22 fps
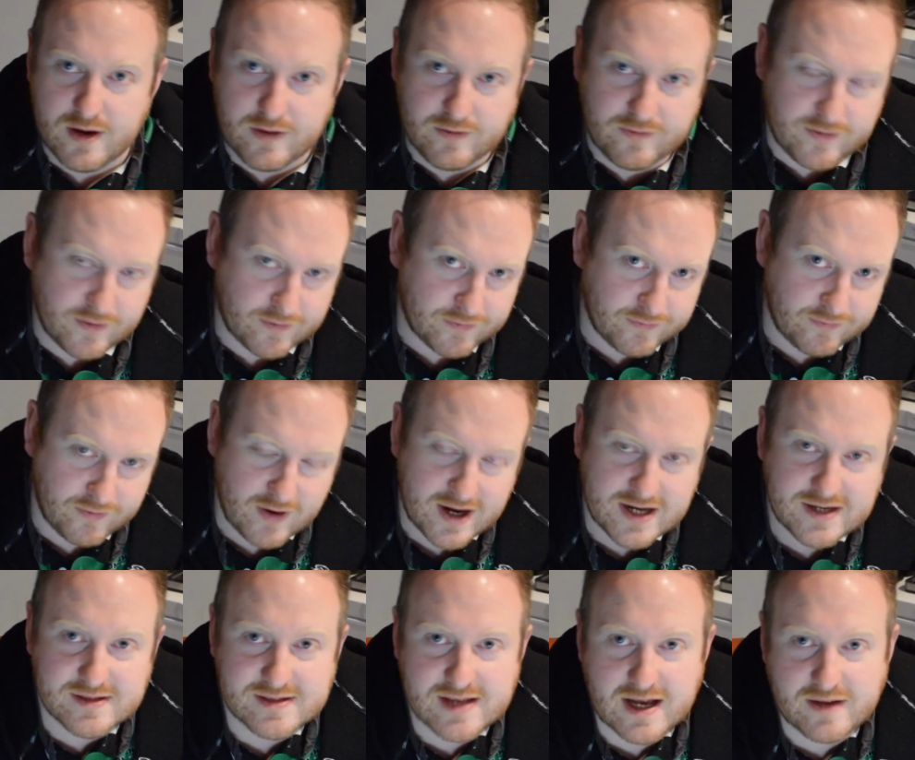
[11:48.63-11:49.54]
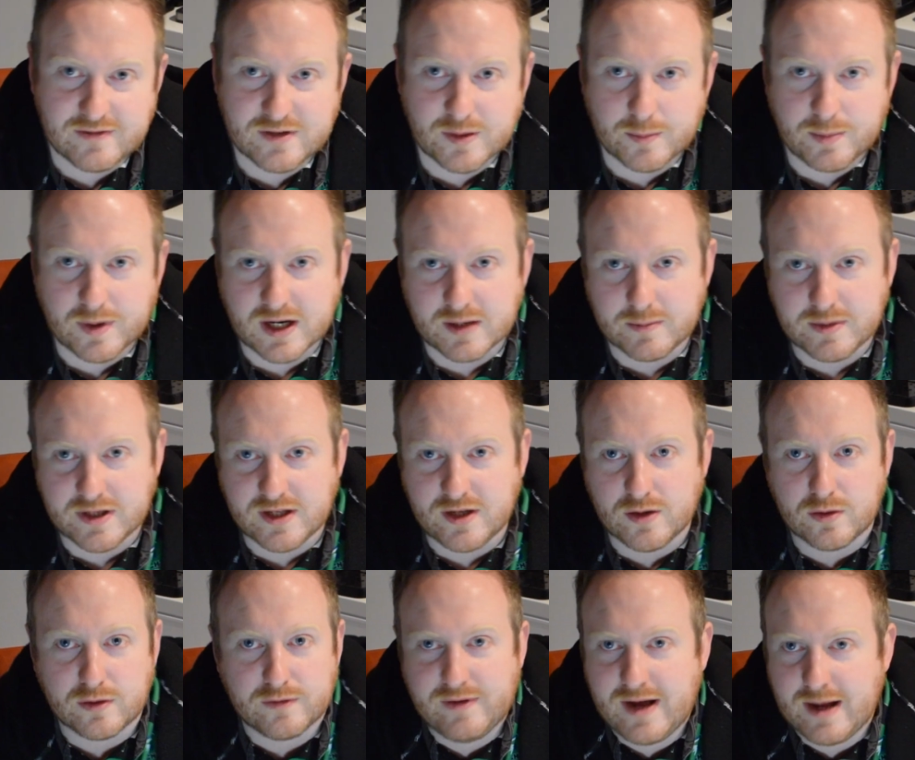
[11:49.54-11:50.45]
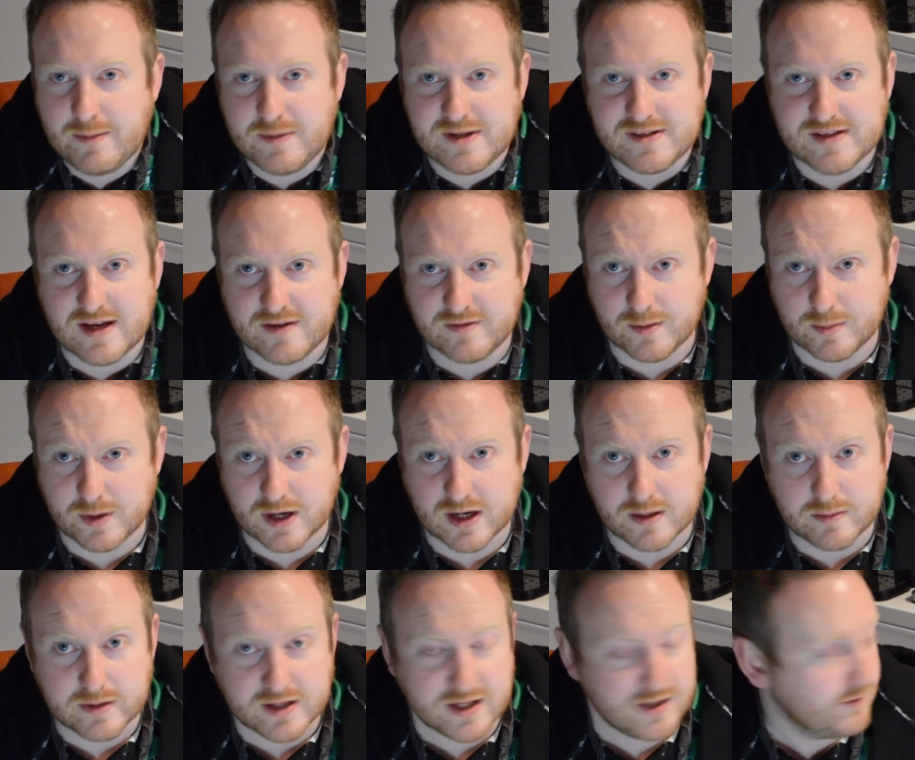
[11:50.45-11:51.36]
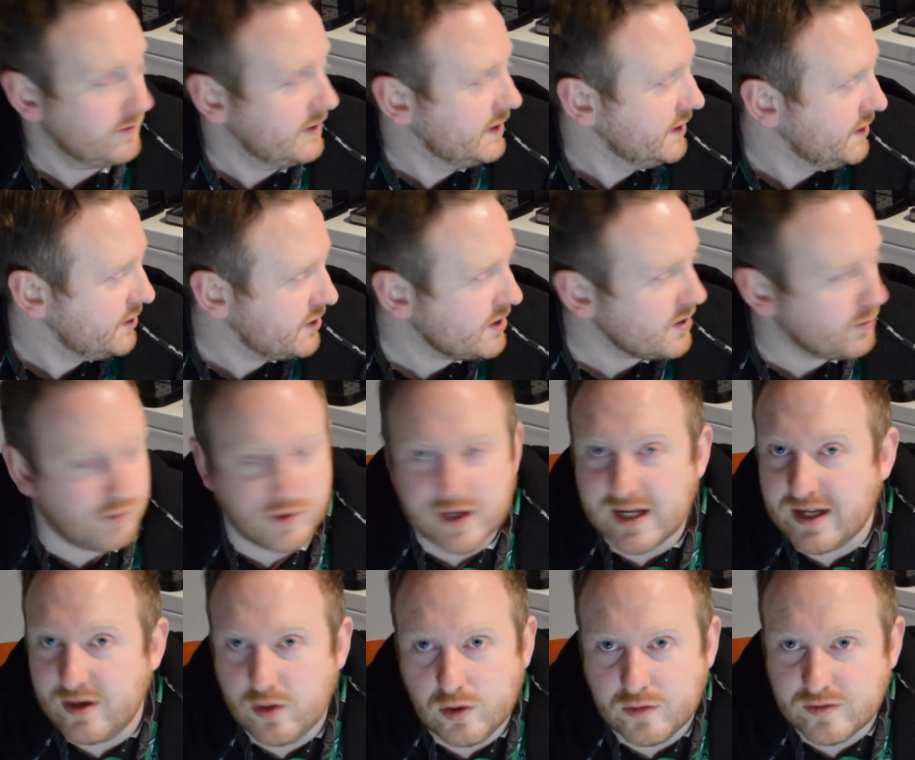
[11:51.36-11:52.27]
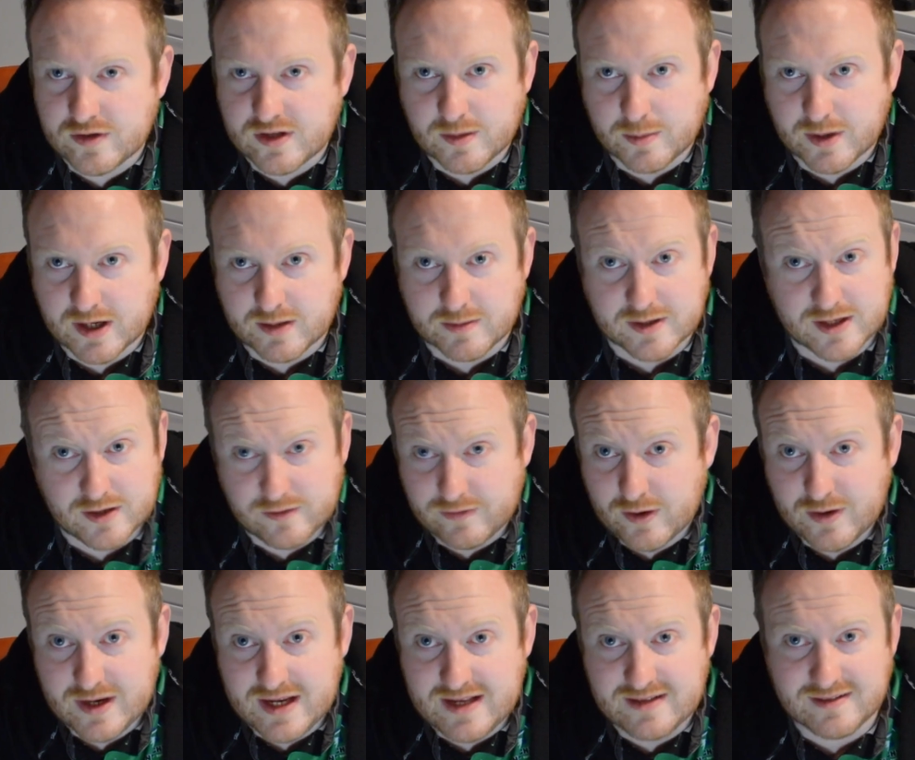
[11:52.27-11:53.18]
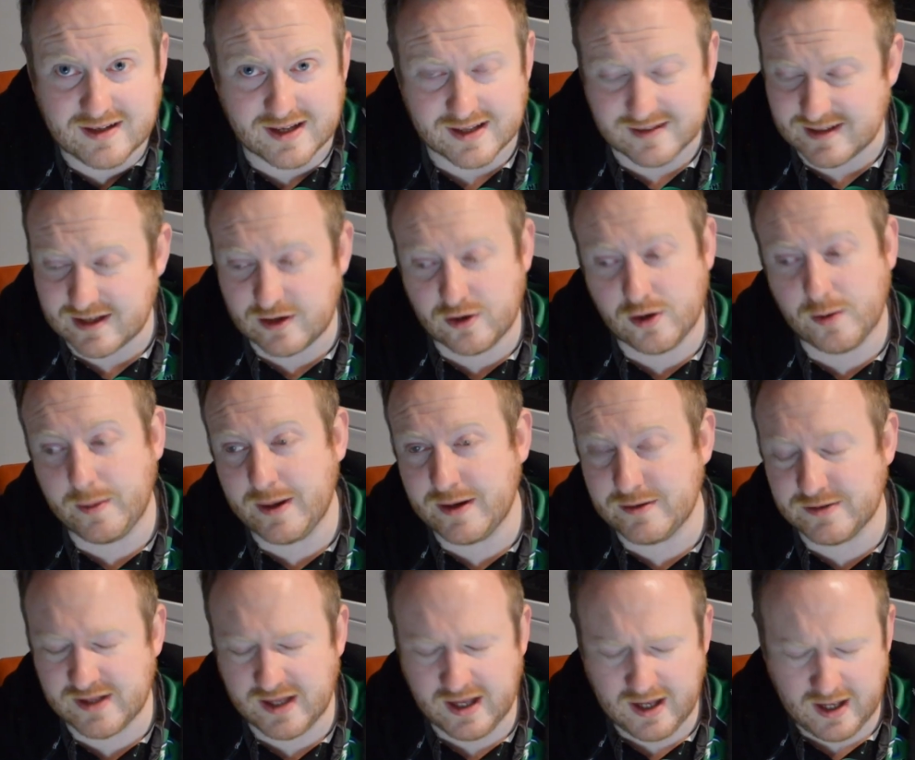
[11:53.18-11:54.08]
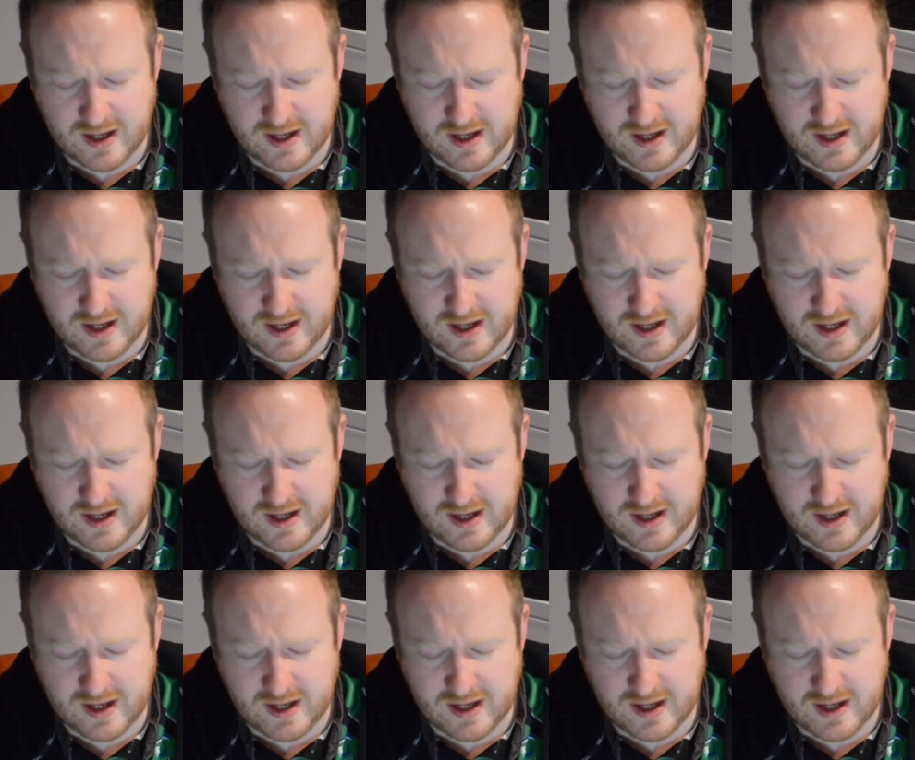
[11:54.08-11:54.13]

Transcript: If your friend is having a barbecue or family's having a barbecue, you can bring it over to the barbecue very easily. Set it up how it's...